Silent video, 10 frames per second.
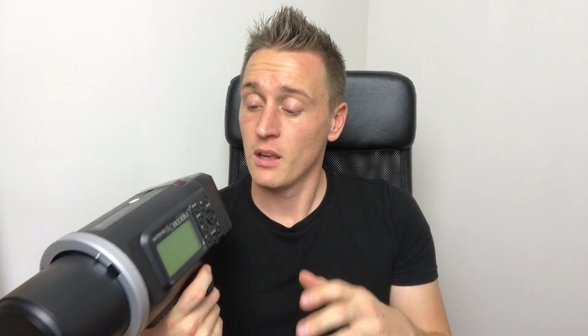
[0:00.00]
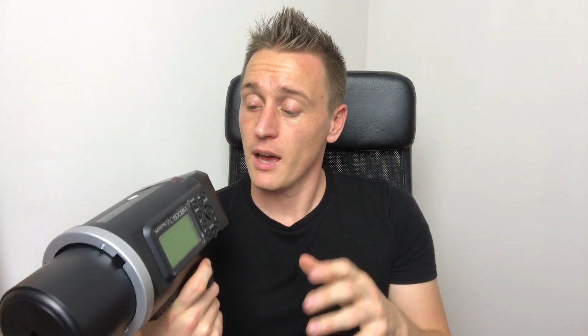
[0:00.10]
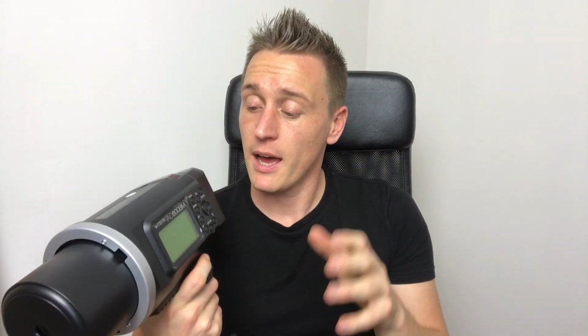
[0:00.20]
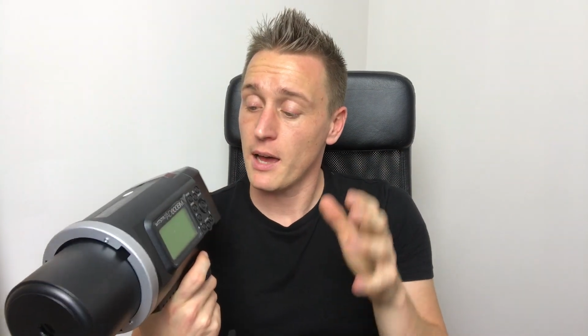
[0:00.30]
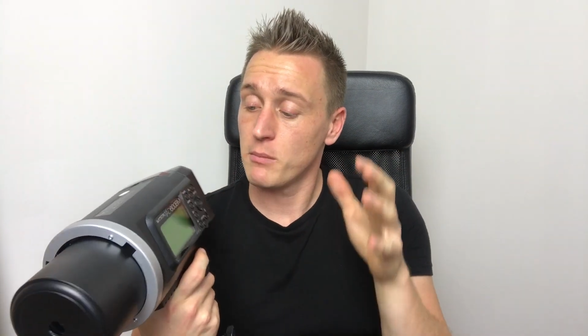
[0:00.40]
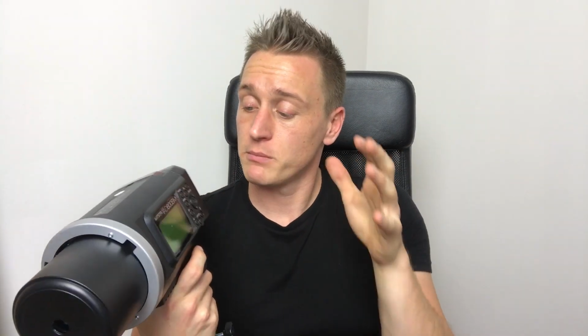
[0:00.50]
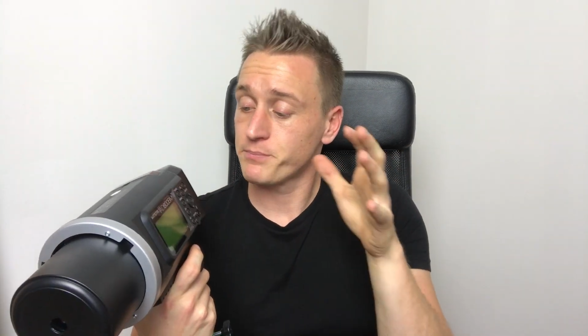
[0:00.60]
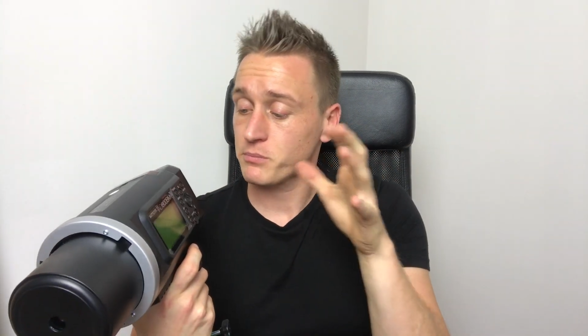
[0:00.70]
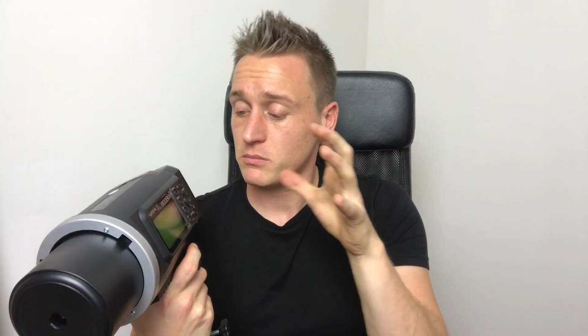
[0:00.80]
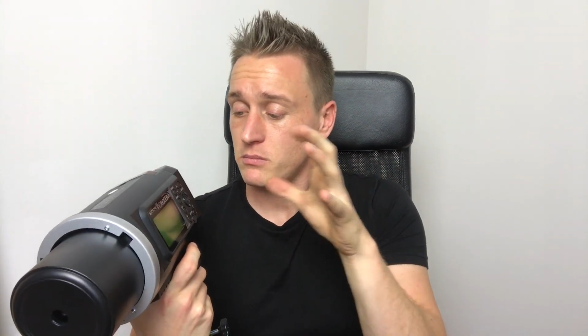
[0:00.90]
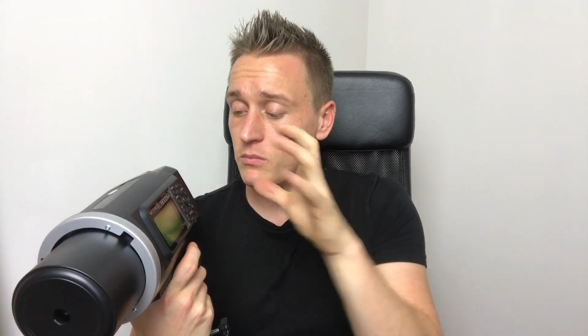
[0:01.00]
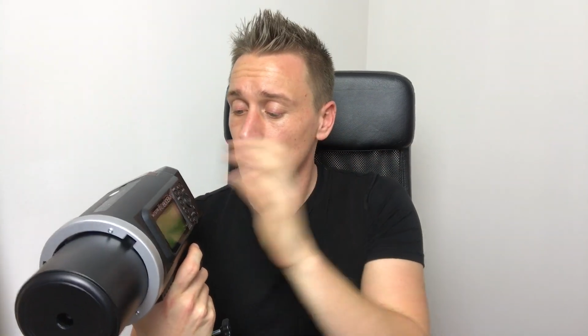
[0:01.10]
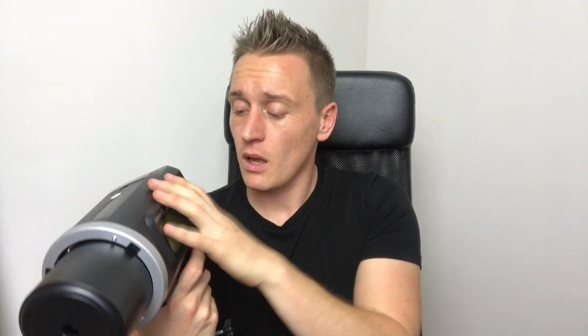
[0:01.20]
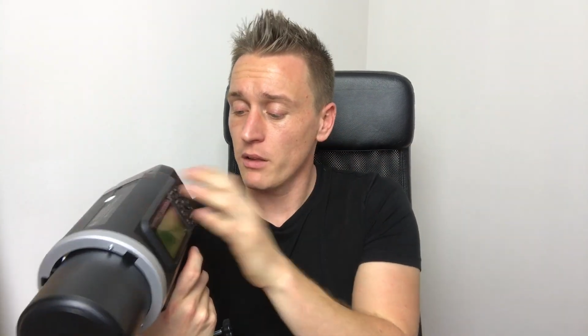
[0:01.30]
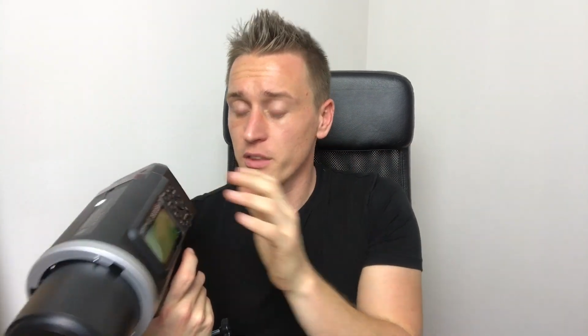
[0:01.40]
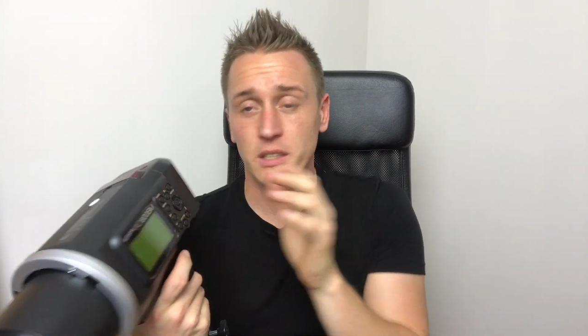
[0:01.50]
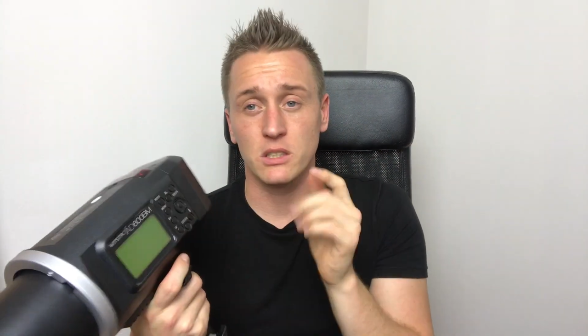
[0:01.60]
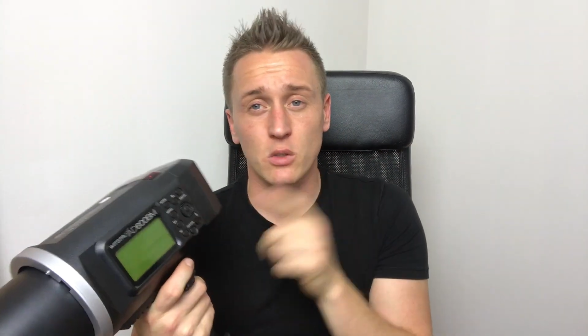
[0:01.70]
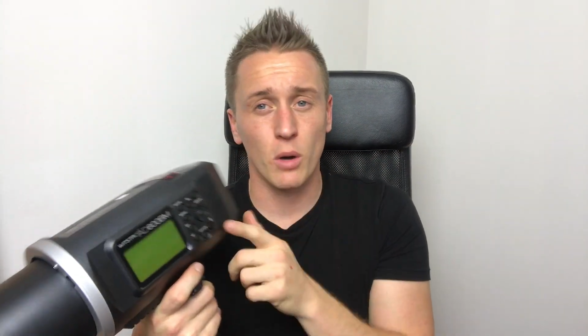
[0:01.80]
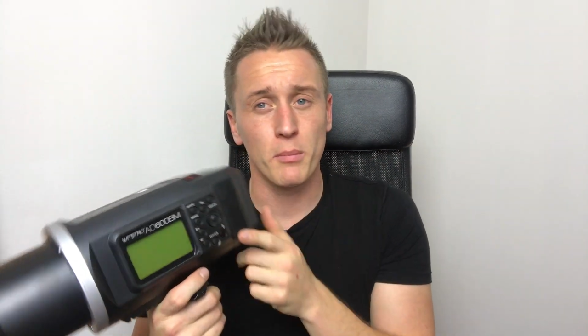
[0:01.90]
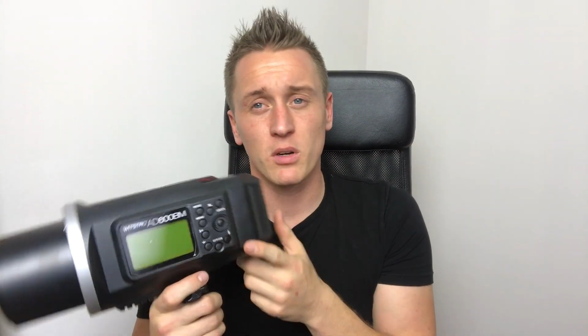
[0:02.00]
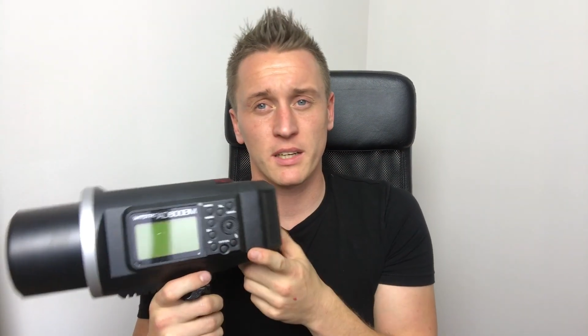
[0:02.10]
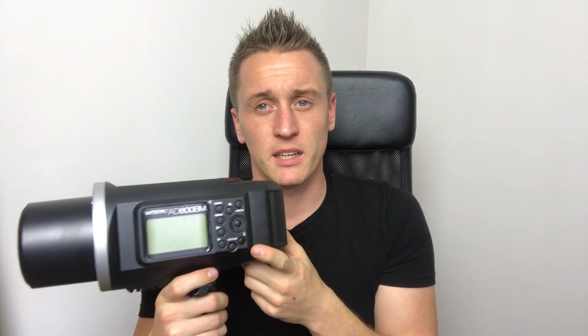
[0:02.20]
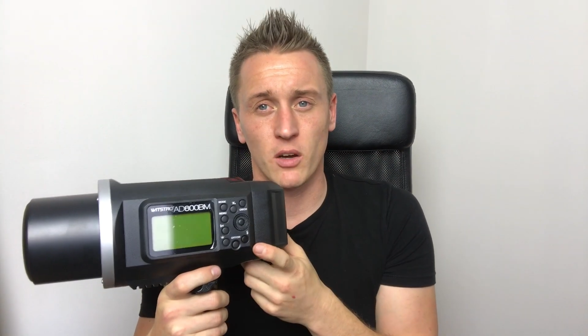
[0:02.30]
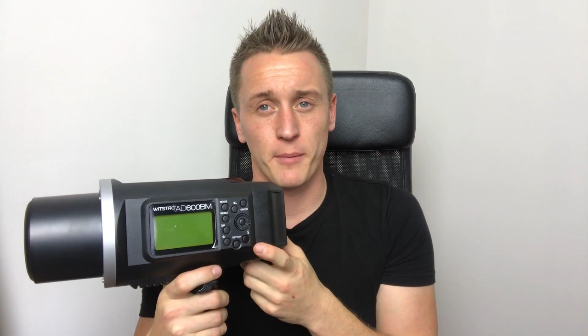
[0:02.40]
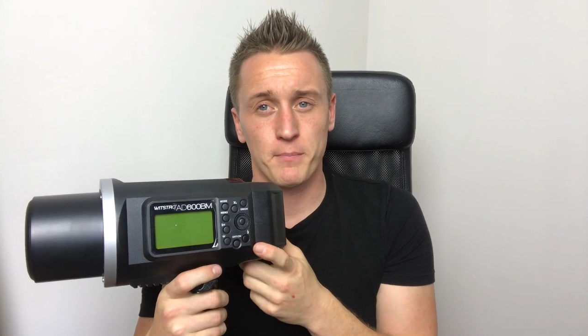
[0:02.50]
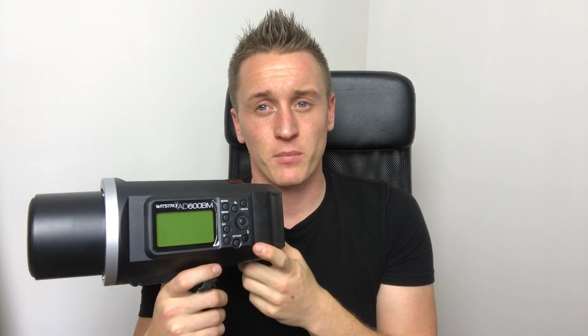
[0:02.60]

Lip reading: Other things, it's got modelling light.